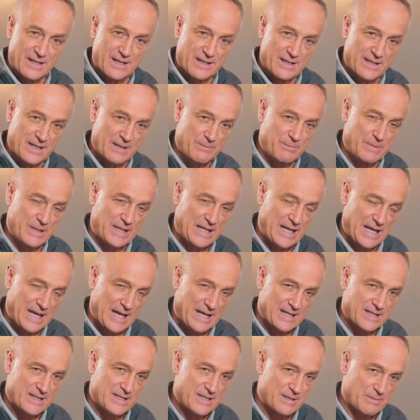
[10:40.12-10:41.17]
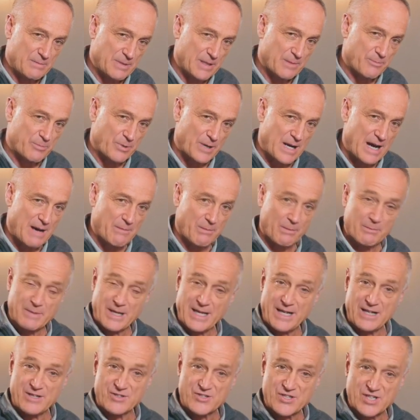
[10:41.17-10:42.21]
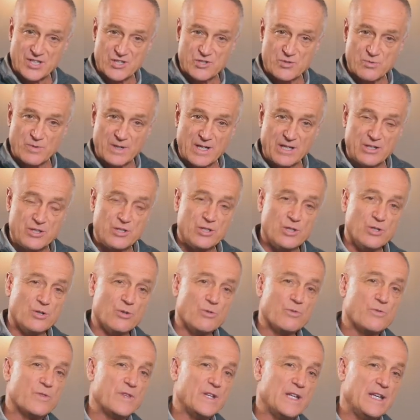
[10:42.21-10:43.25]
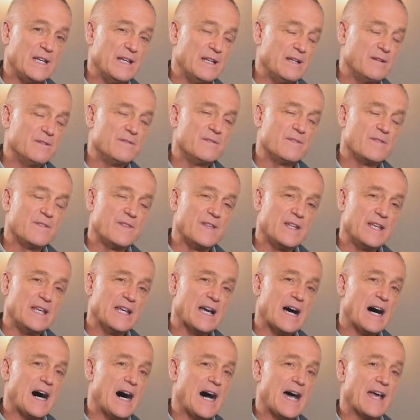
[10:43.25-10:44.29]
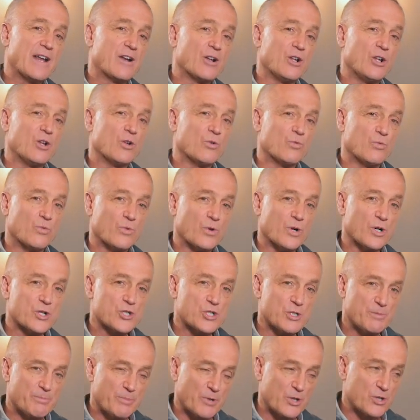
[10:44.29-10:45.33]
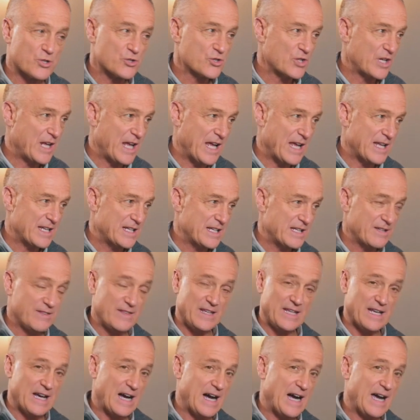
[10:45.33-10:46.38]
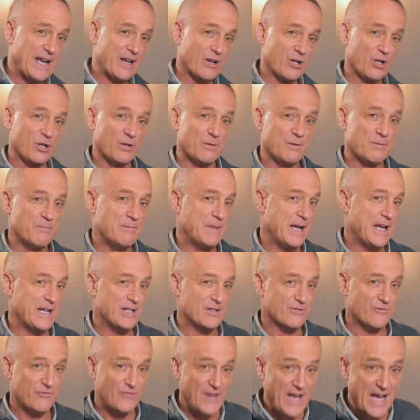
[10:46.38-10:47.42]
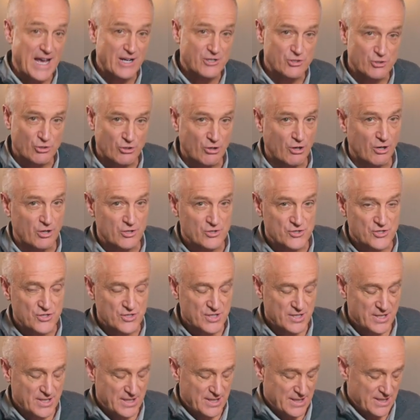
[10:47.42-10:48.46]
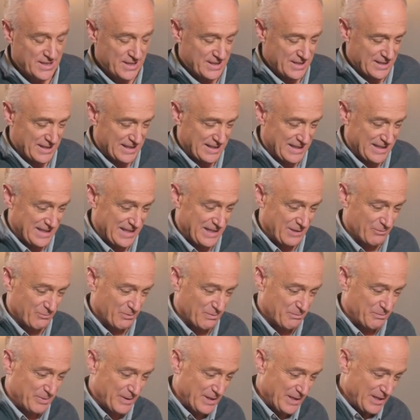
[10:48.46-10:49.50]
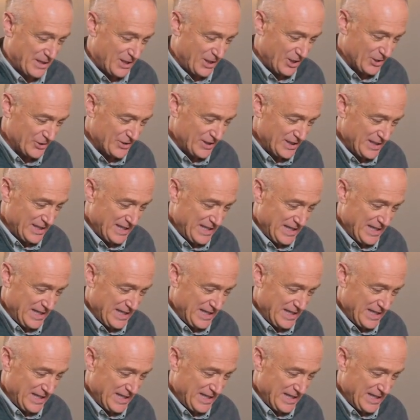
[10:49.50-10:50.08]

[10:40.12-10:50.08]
it began to be a problem. And in 622, the idol worshipers and the idol manufacturers rebelled,